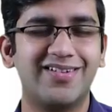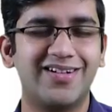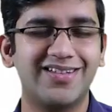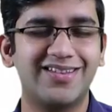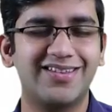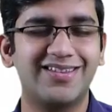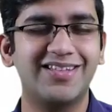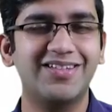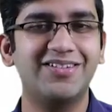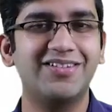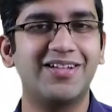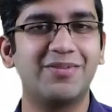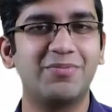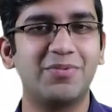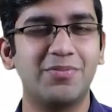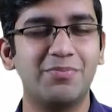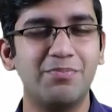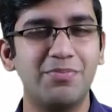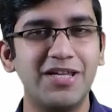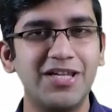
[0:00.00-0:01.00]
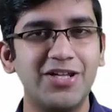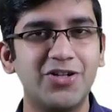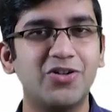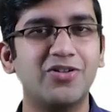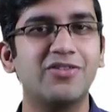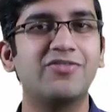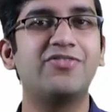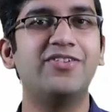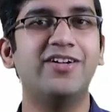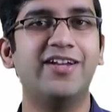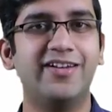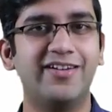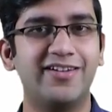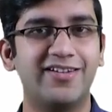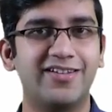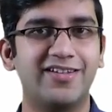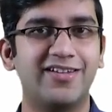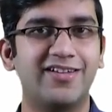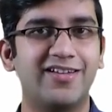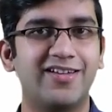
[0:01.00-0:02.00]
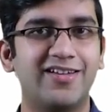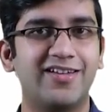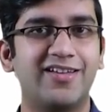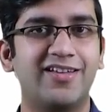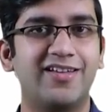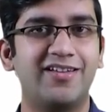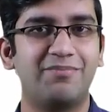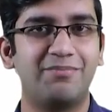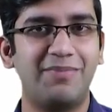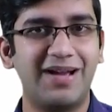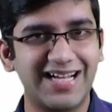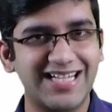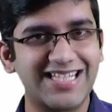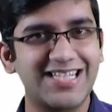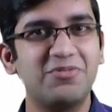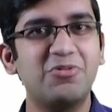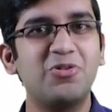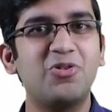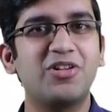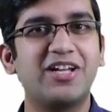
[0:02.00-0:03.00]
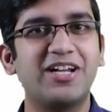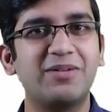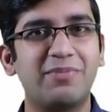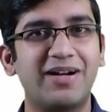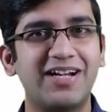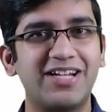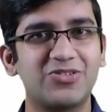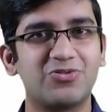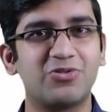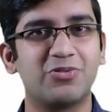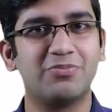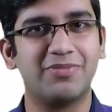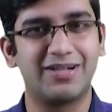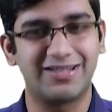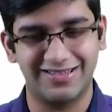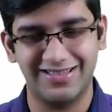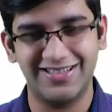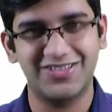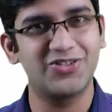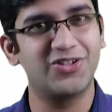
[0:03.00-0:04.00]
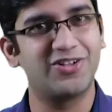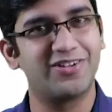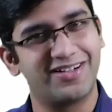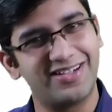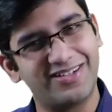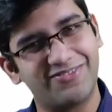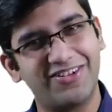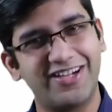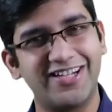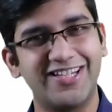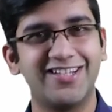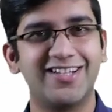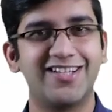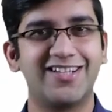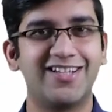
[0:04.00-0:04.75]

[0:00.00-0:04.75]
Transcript: Nothing will happen. Be confident. Maximum will get -1 mark. That's all right. Fine.